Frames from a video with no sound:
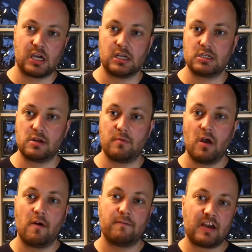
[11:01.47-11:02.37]
Kingdom,
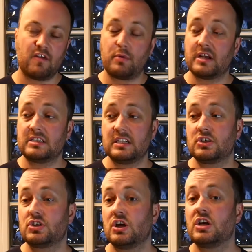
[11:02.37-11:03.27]
Flight of
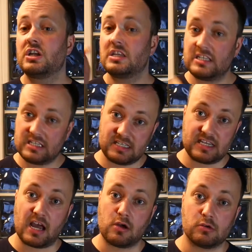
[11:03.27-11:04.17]
Passage,
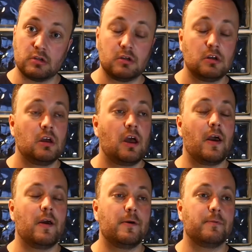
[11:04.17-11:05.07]
down.
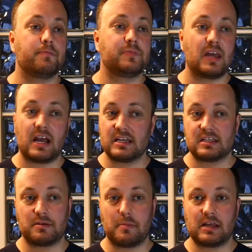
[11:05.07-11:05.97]
That is
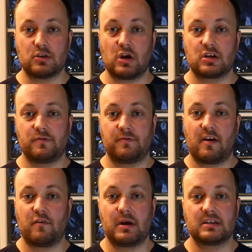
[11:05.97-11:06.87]
the main attraction,
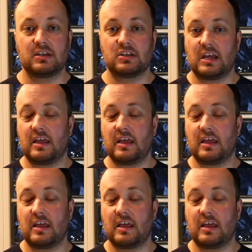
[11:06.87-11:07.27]
Flight of Passage.